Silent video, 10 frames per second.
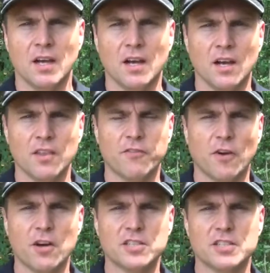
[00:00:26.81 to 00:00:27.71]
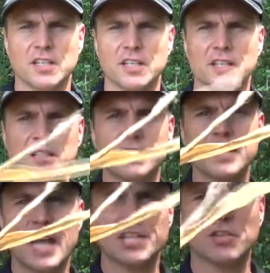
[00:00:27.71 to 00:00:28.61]
Uh, the first is
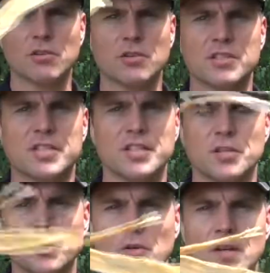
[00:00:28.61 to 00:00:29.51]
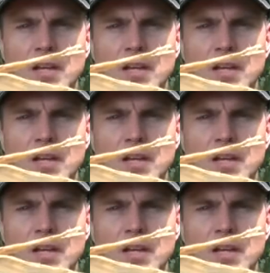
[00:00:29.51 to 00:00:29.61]
natural sinew.